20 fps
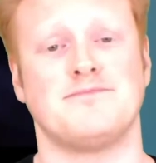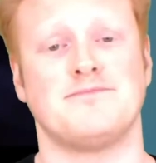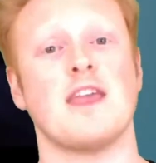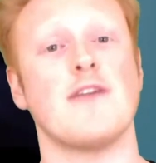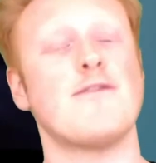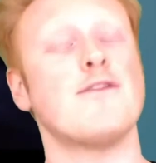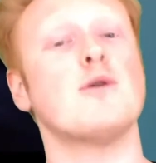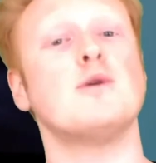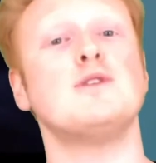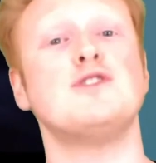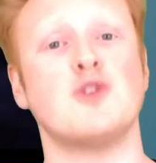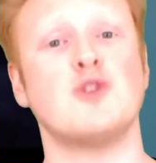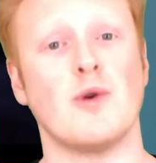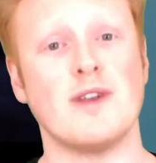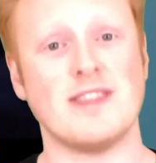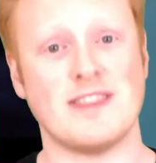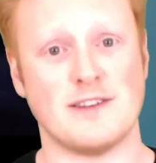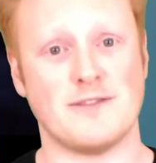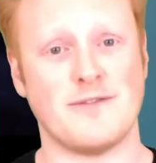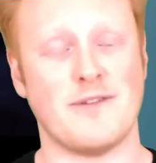If you
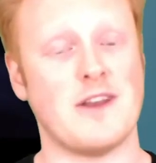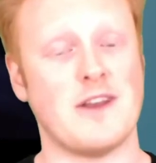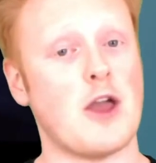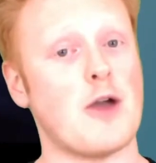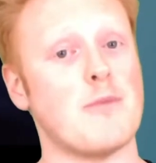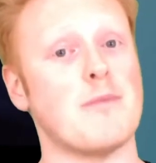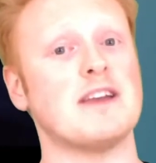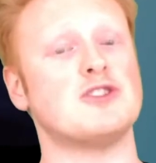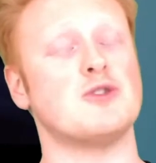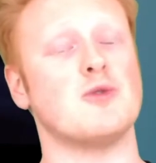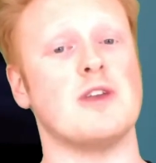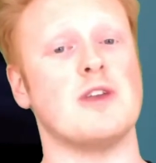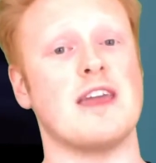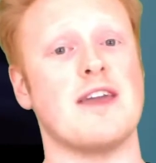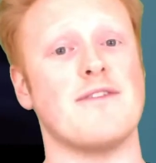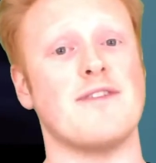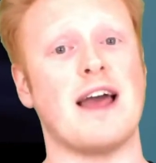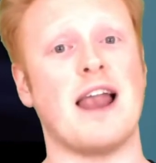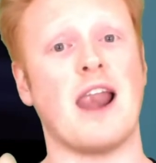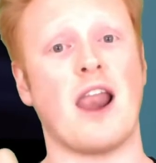enjoyed this video, make sure you
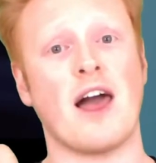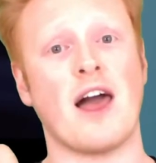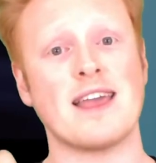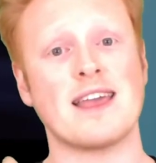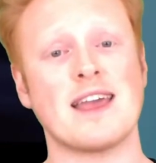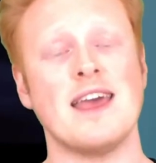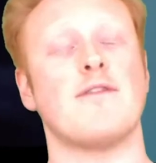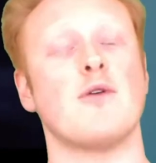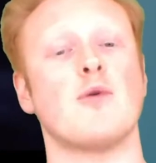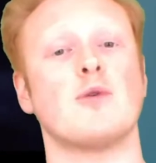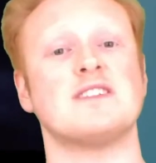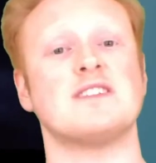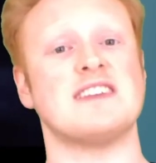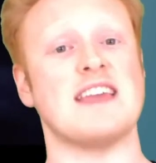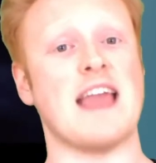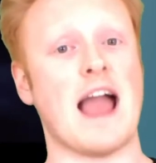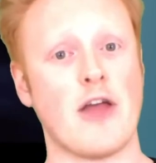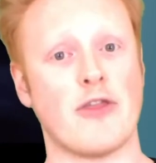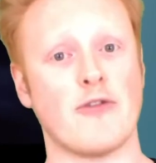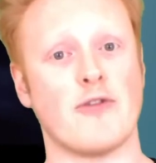give it a like. If you want to
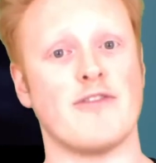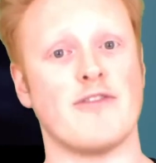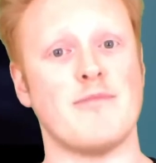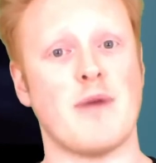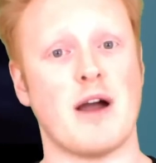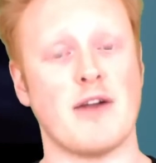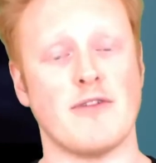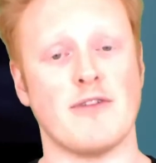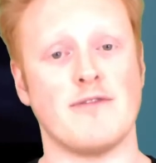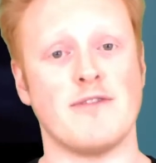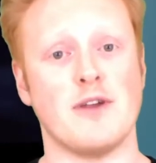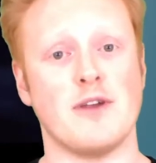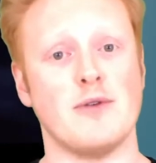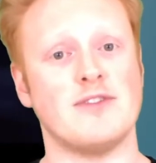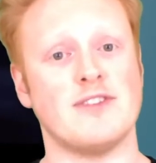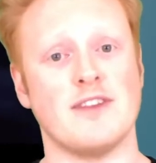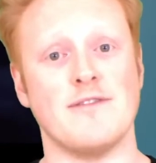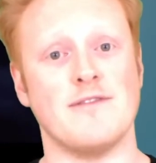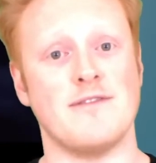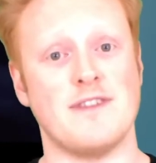see other of my
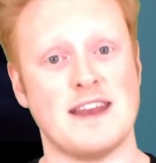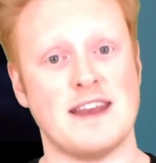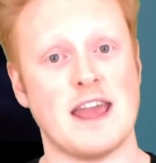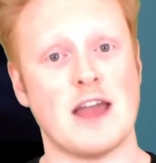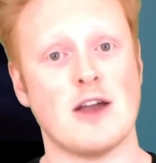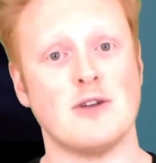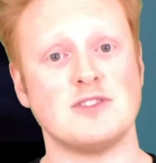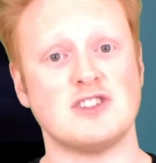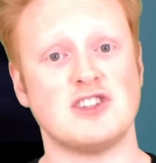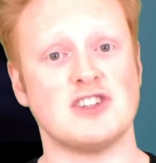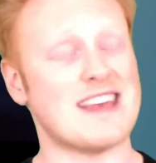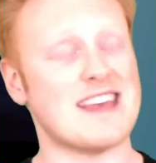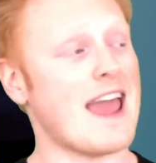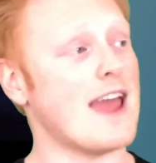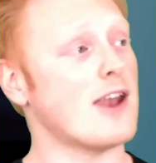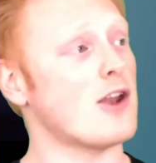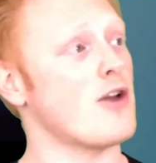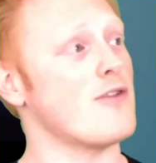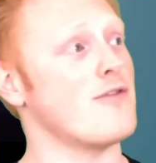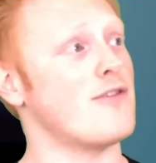reviews and videos, just
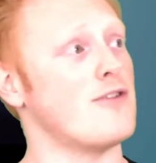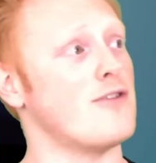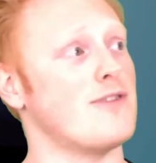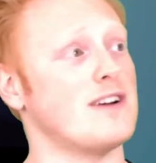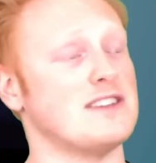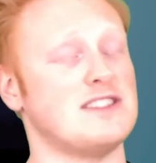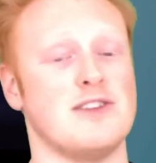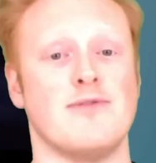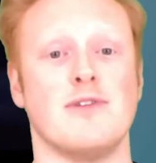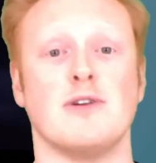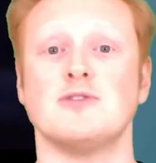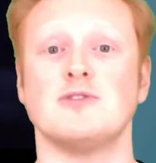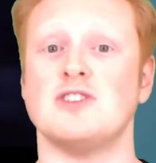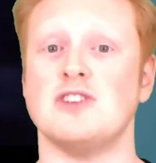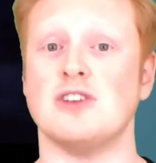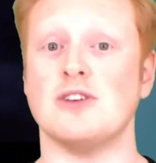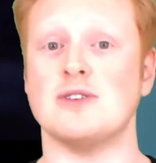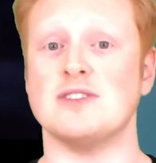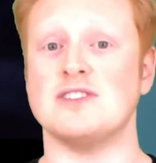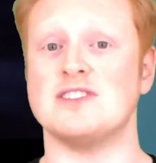head over to Rusty Reels
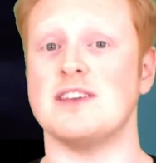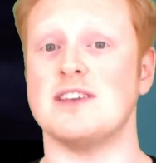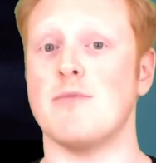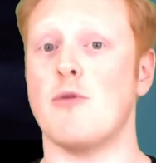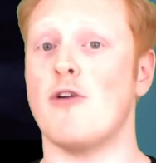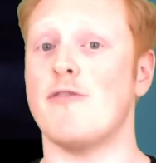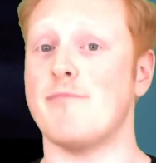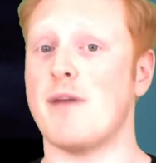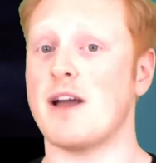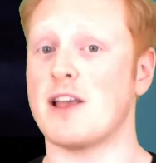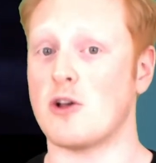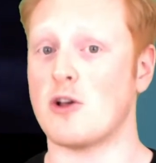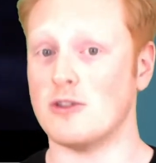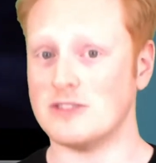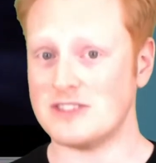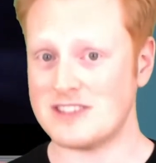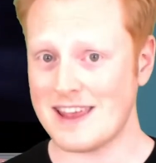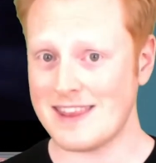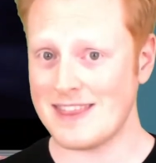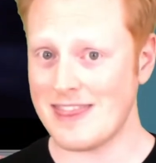and you can see more of my
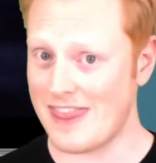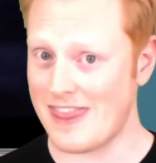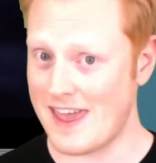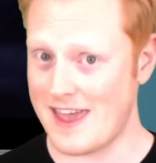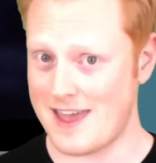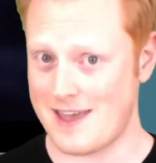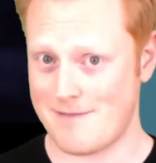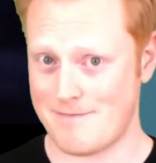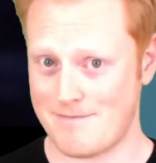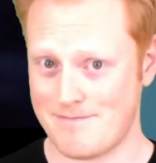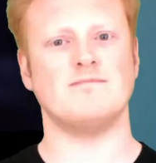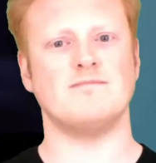content there.